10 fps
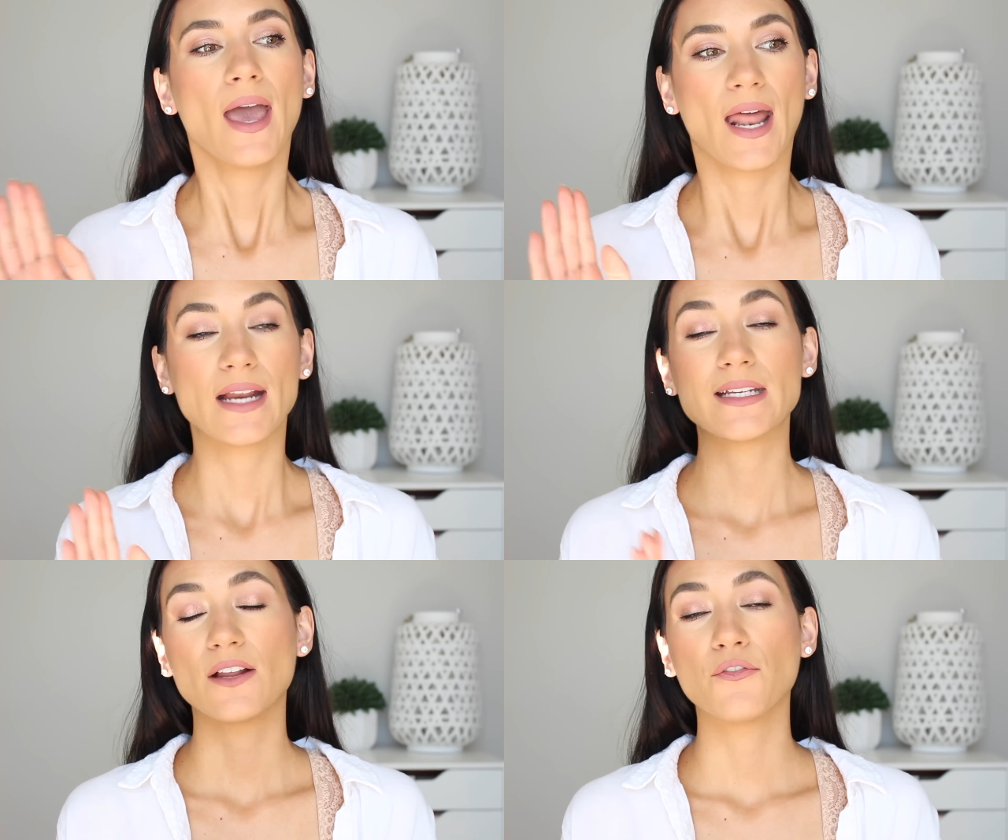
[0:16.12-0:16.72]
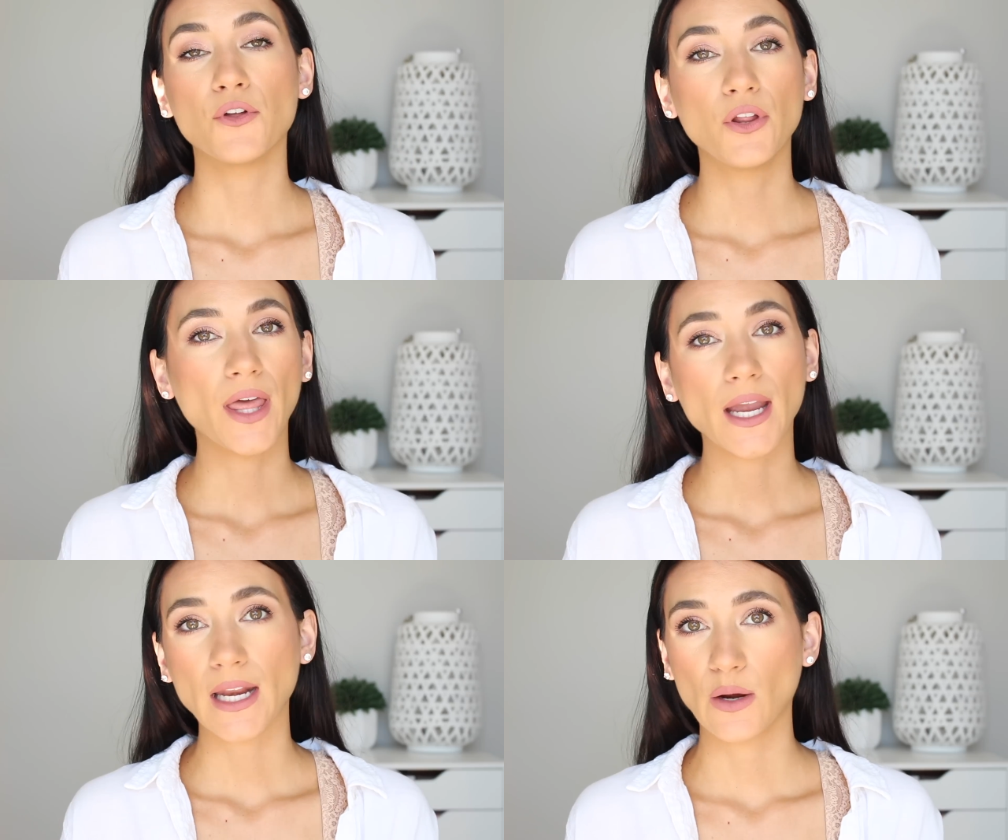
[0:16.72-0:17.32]
And I did a
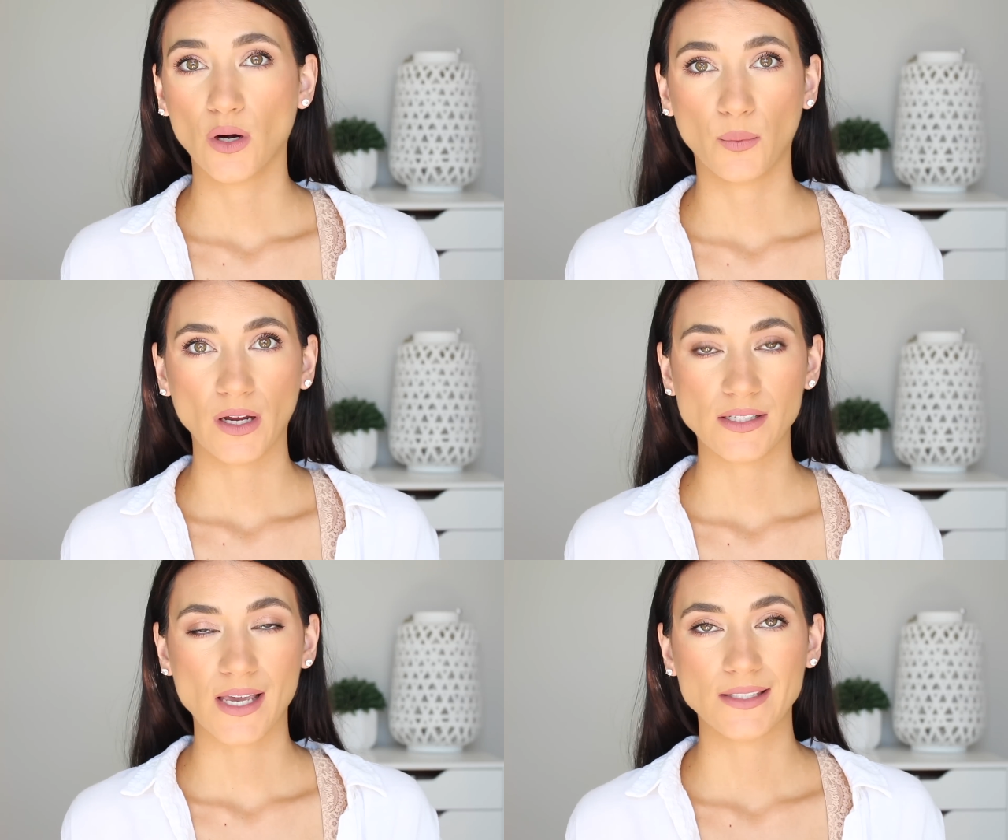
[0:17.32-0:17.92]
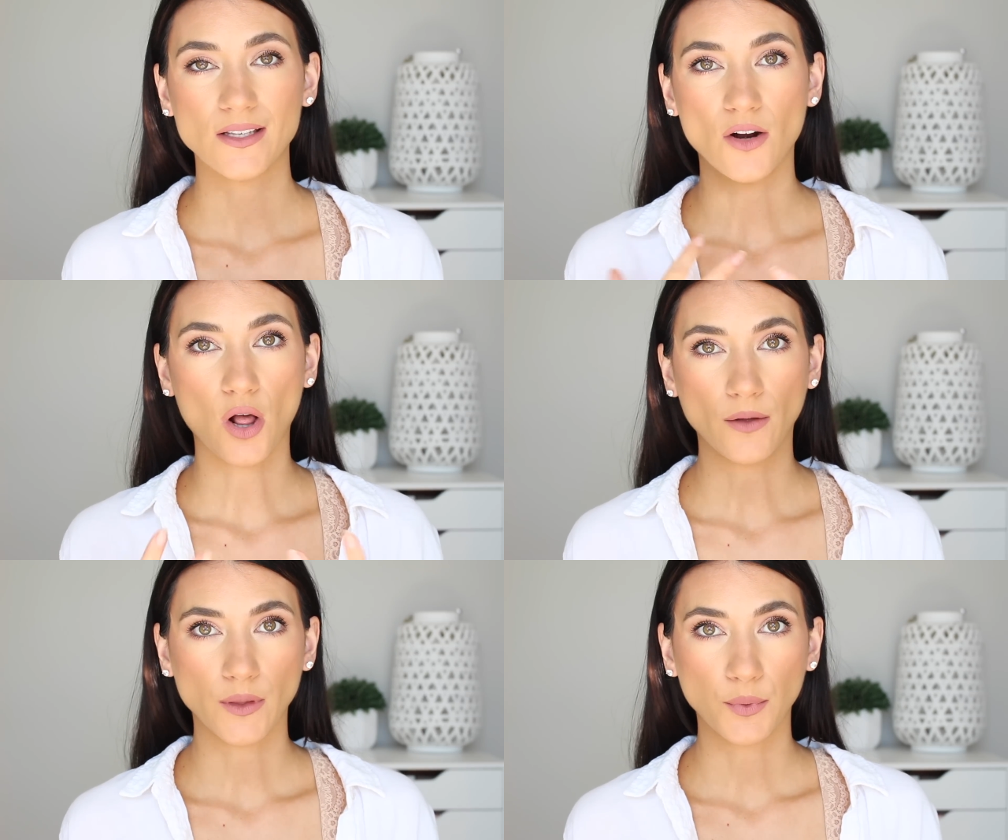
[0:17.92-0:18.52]
full 8-hour wear test on
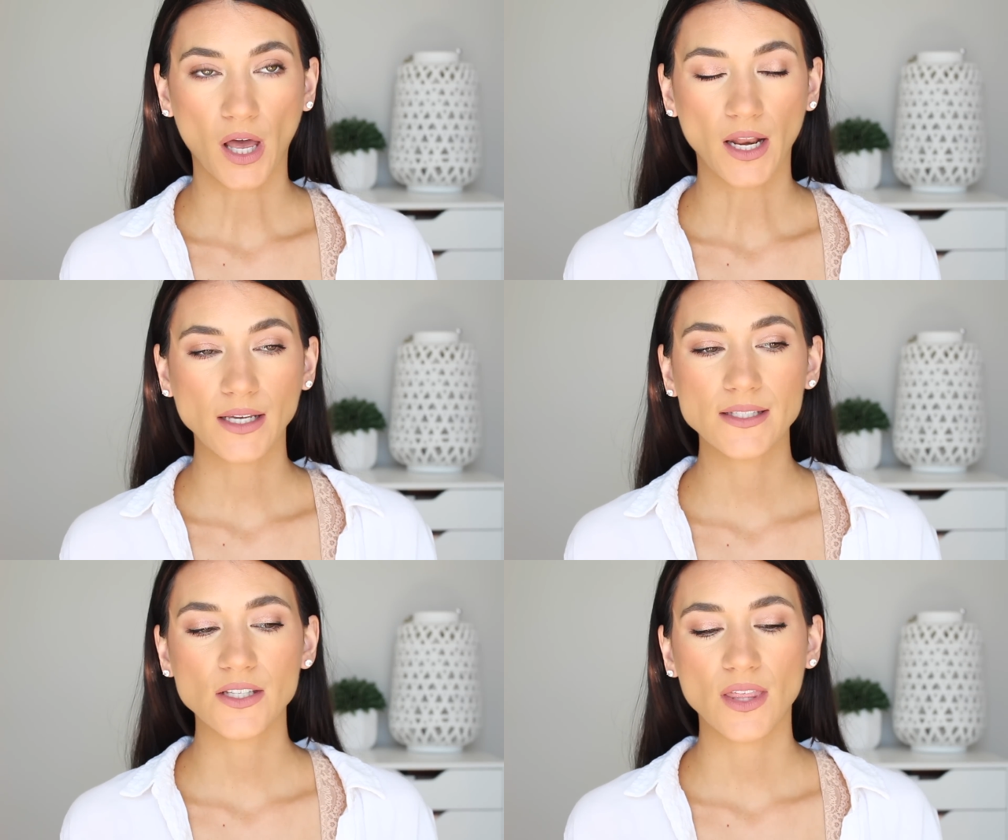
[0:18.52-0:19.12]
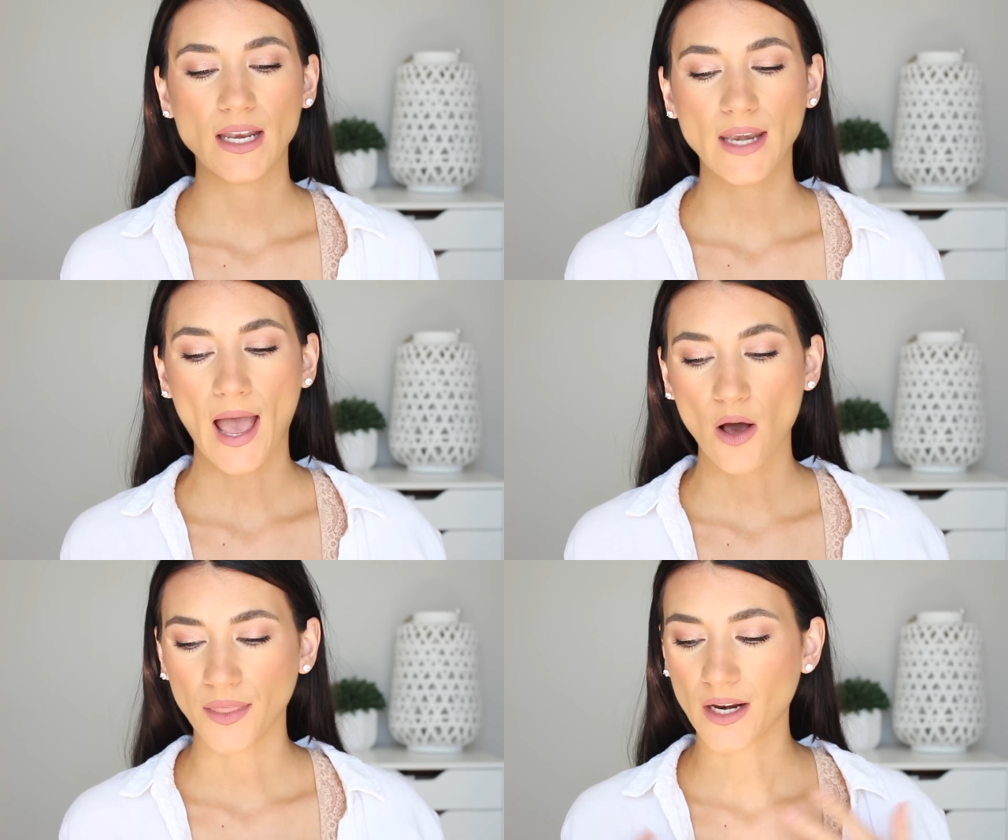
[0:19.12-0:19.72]
all of the products so that
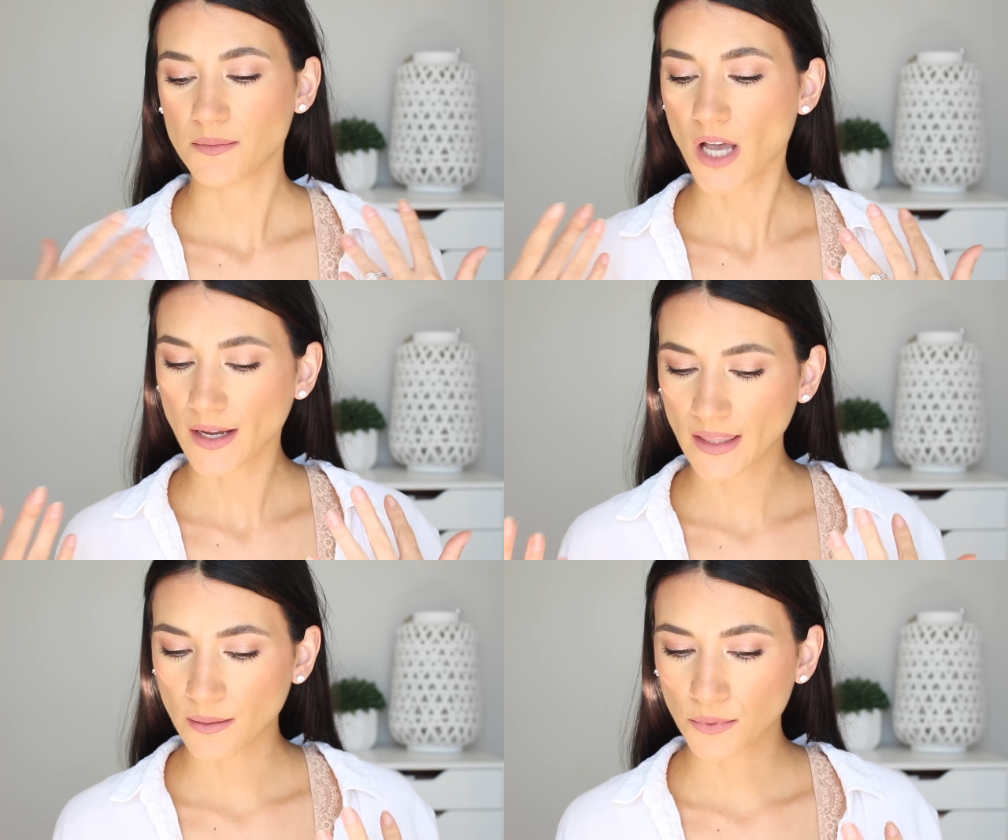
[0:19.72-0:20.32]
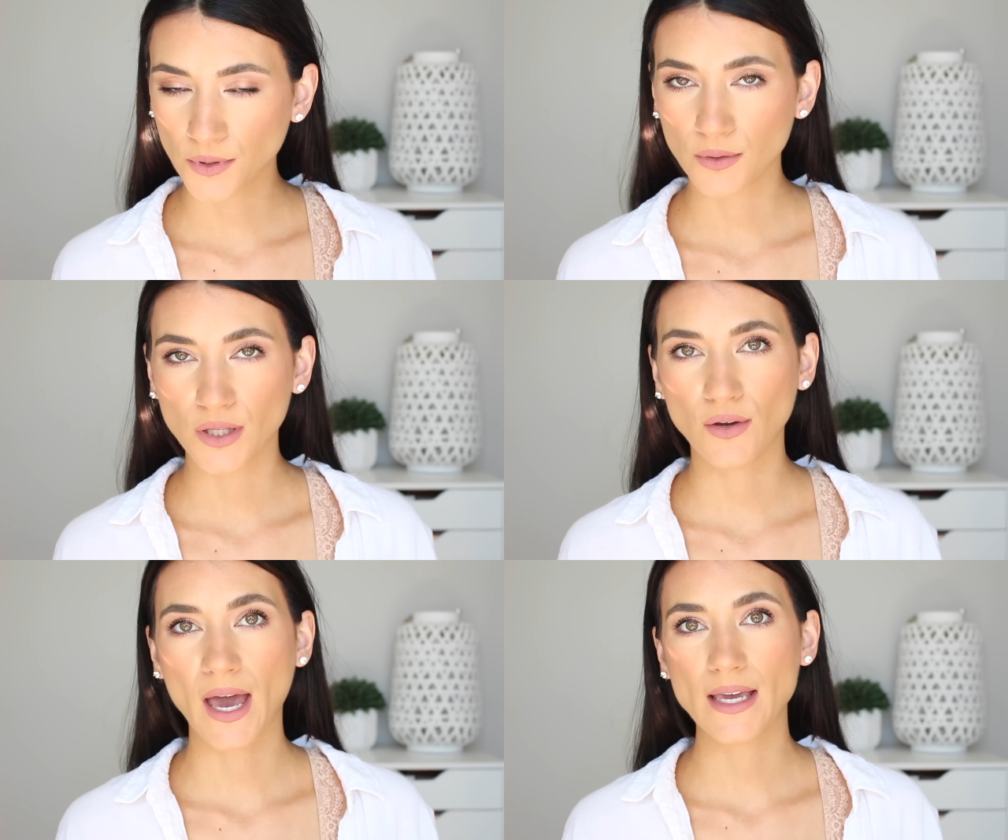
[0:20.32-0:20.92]
now that I'm talking them through with
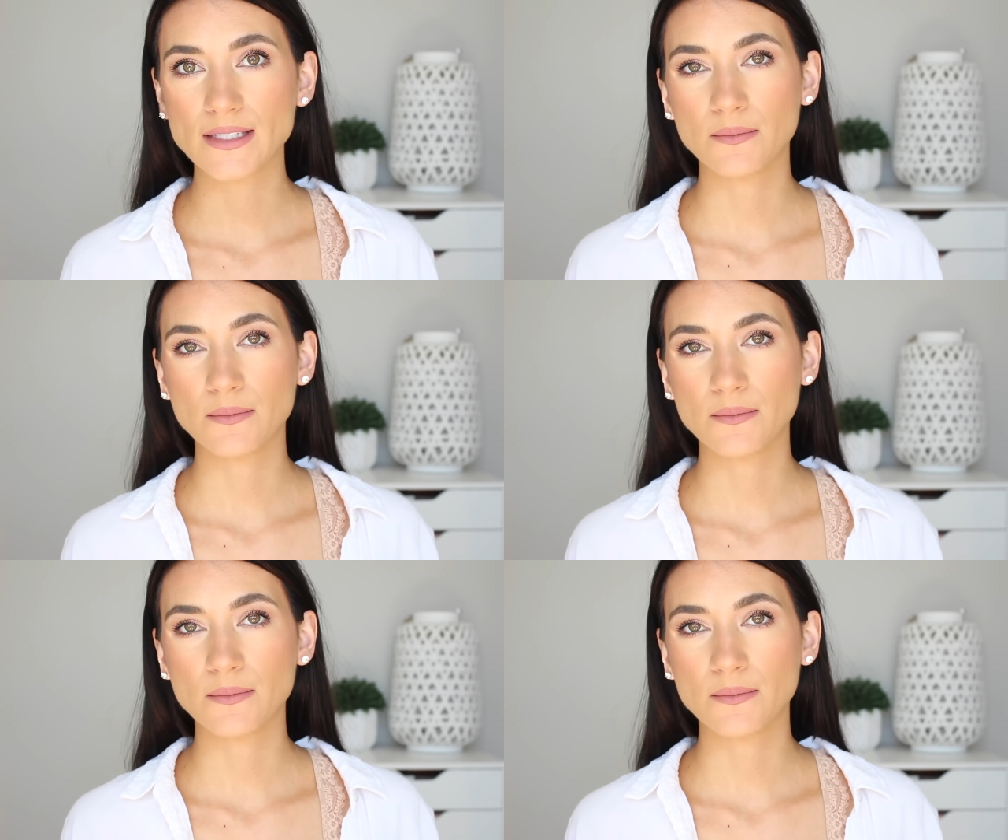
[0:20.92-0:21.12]
you guys,